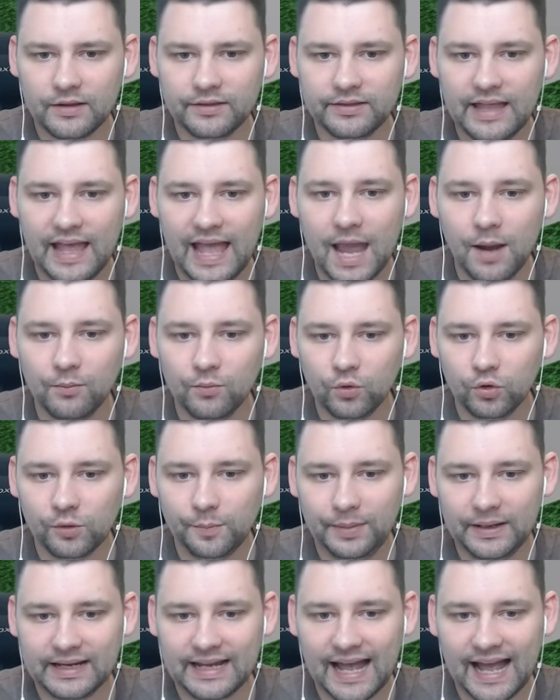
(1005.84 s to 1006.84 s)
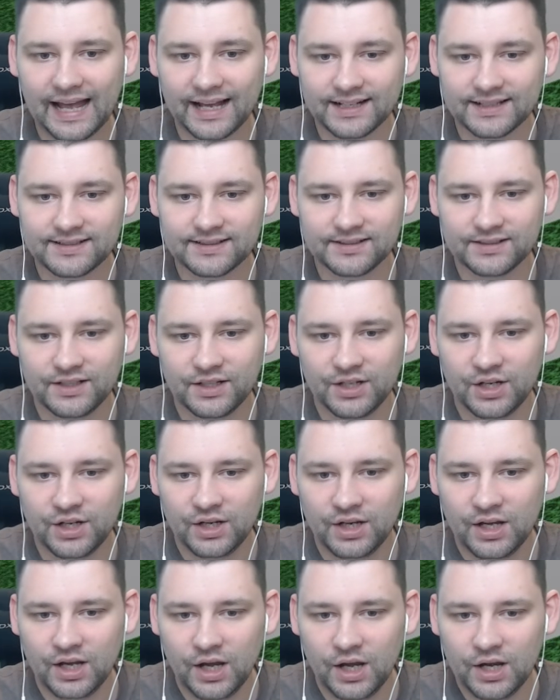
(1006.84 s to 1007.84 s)
the emerald pickaxe
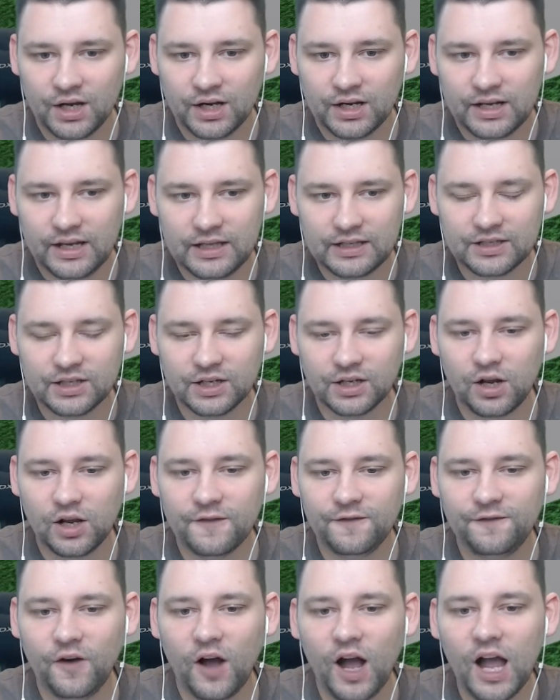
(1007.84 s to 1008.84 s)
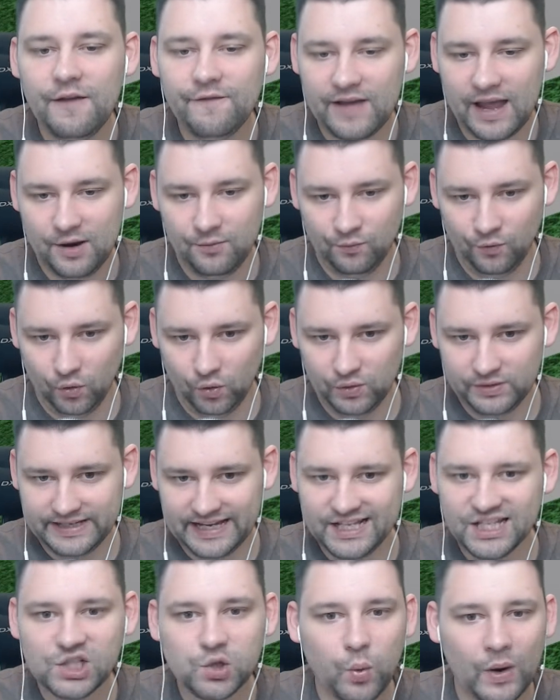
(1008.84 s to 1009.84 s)
is going to cost 5 emeralds
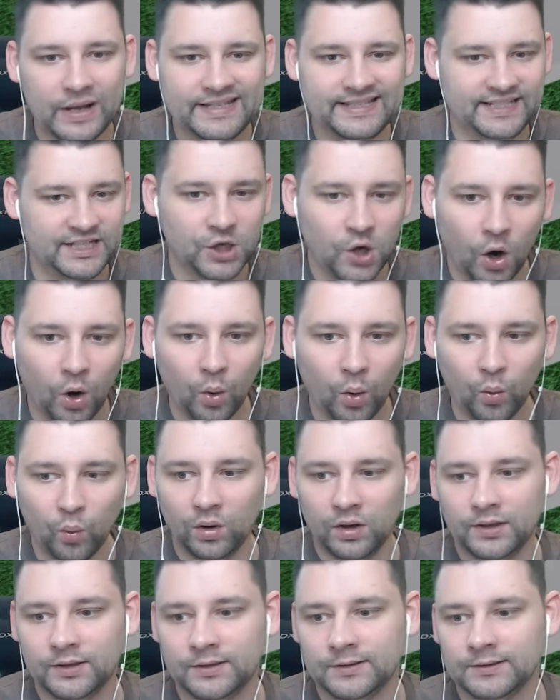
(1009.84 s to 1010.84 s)
and 20 coal.